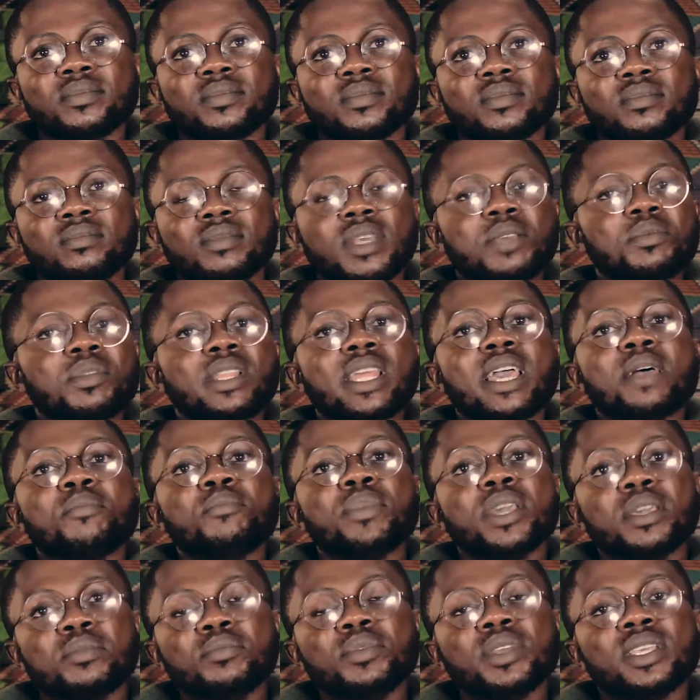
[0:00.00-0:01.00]
Maybe there
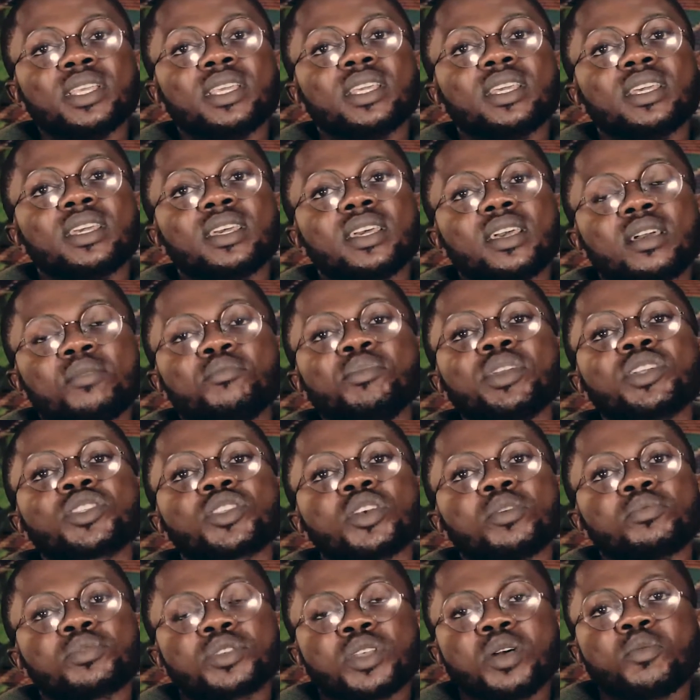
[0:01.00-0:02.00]
may be a
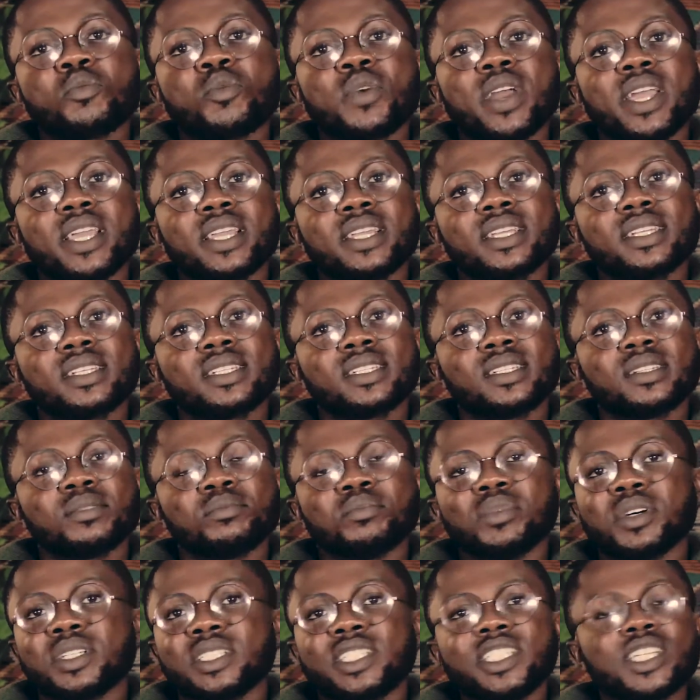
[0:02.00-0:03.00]
mix-up somewhere,
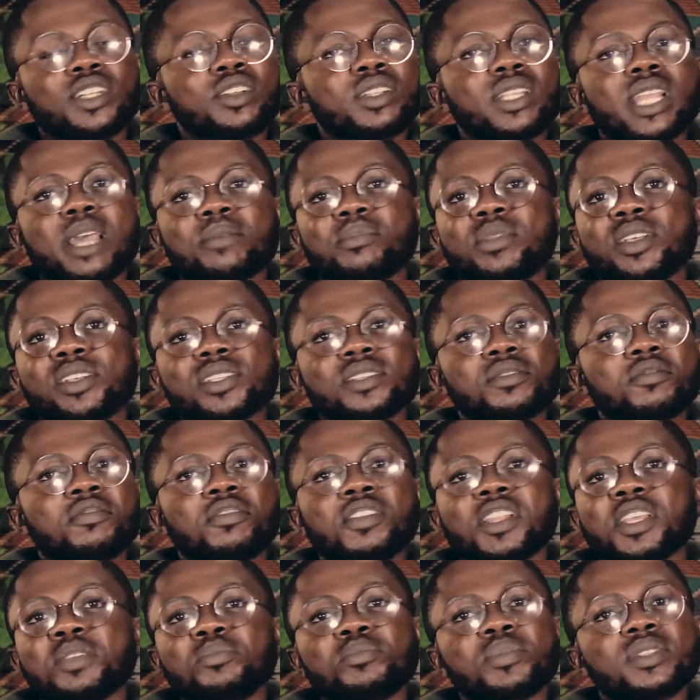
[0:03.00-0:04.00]
but genotype doesn't
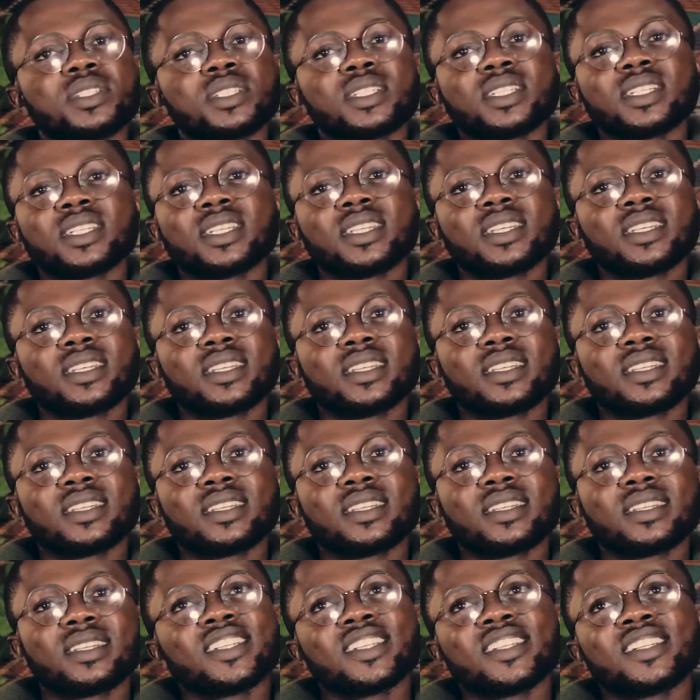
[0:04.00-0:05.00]
flip.
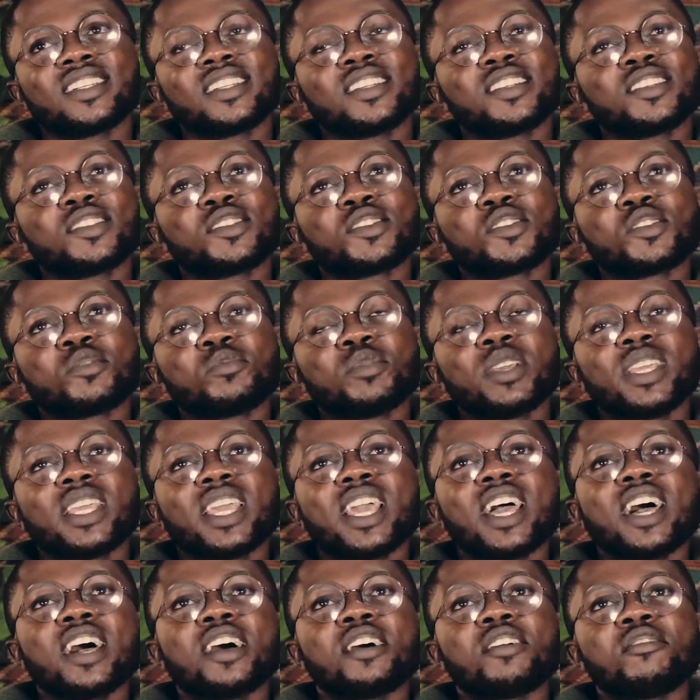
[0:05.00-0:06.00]
To me,
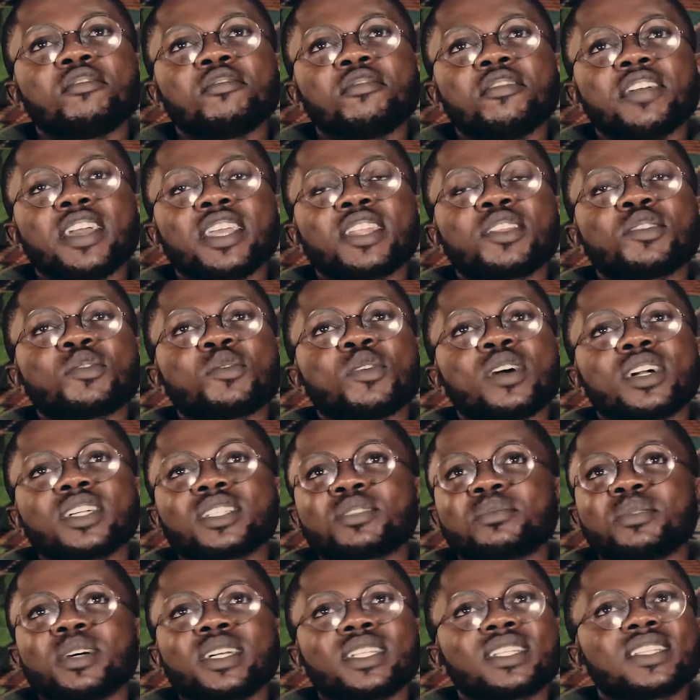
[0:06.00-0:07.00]
yeah, faith works,
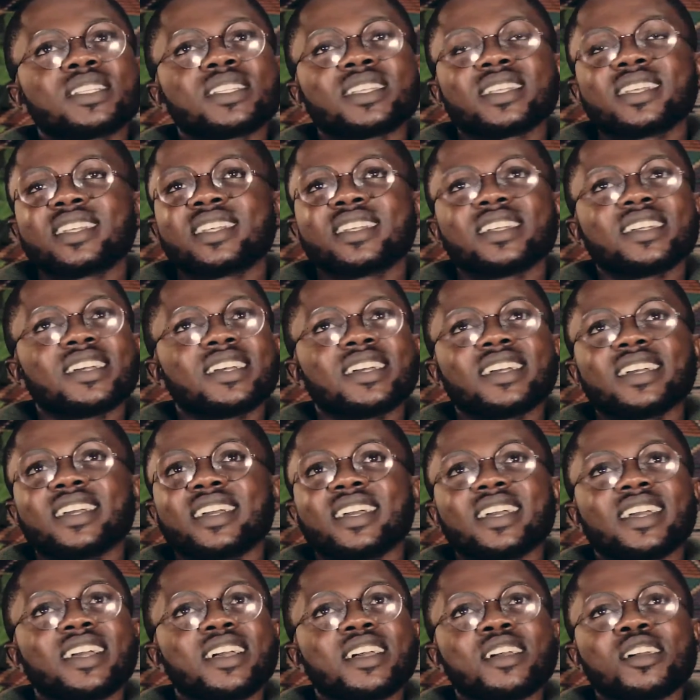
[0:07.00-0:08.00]
but
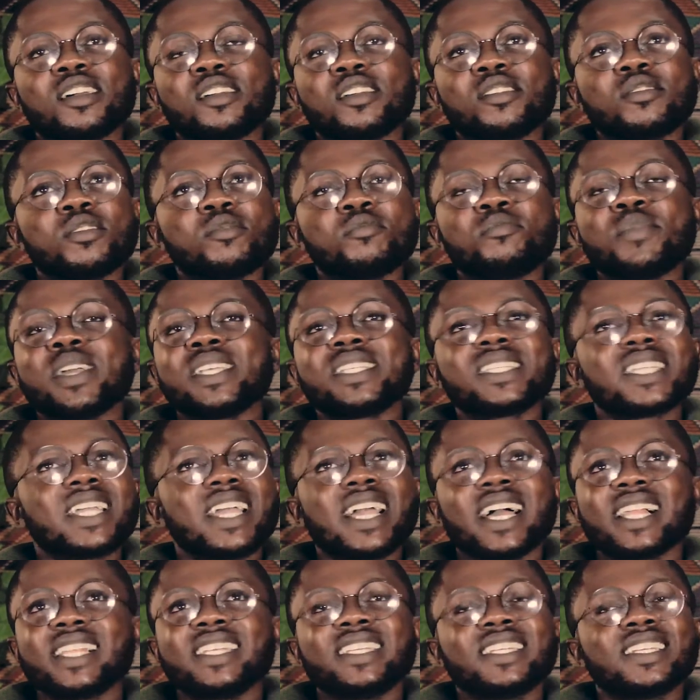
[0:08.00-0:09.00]

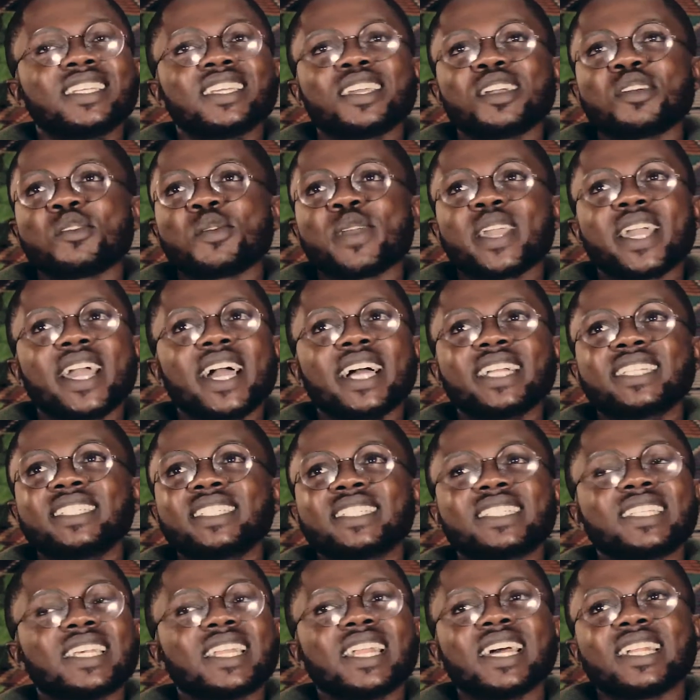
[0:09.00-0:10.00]
basically we can't
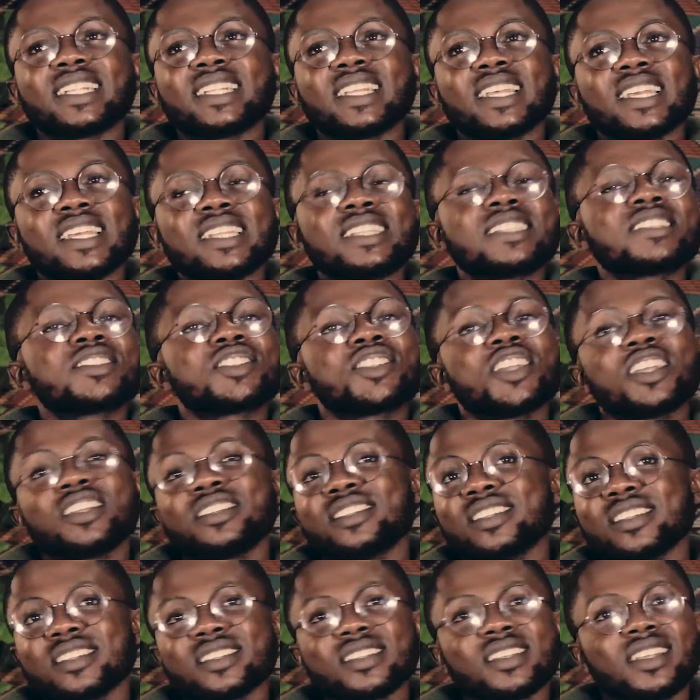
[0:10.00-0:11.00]
say that it
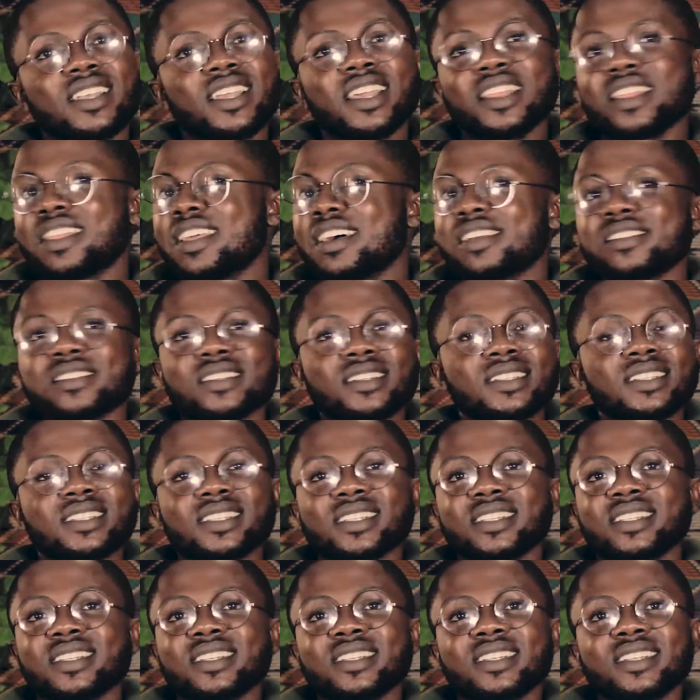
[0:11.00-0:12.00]
changes. It doesn't.
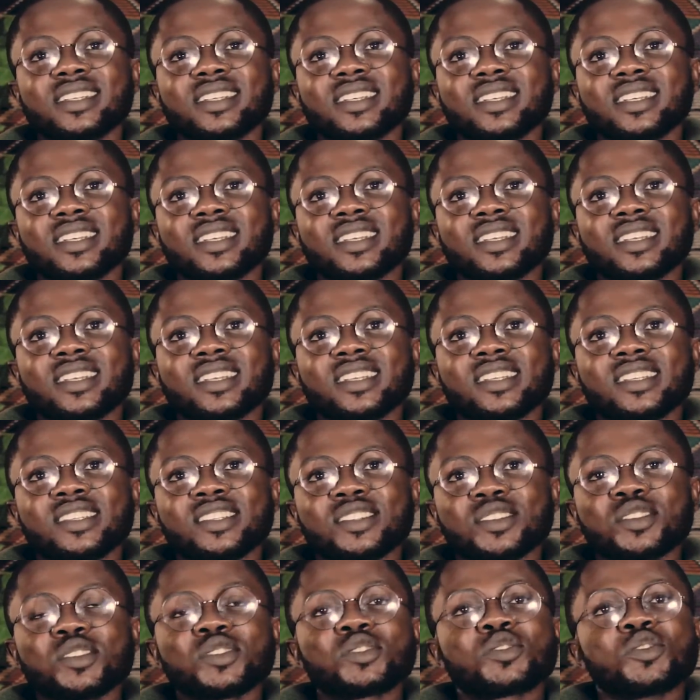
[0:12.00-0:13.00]

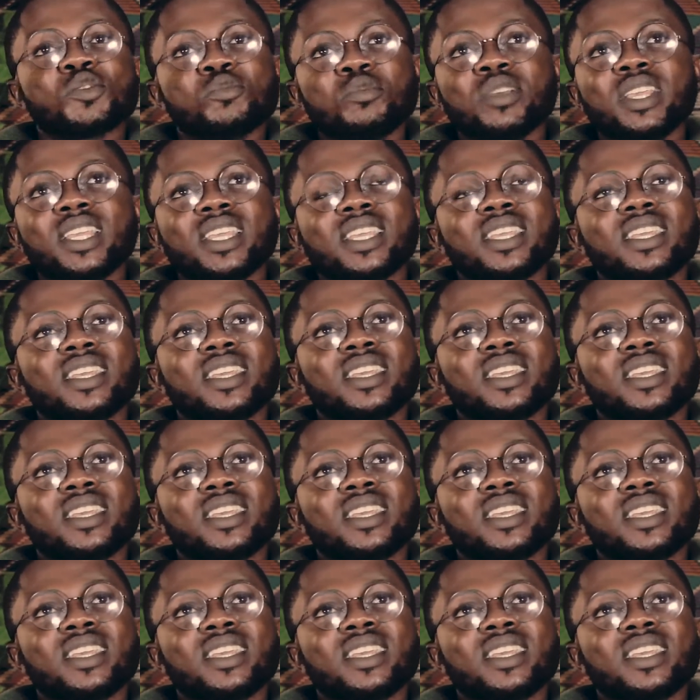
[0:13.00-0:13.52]
So to me,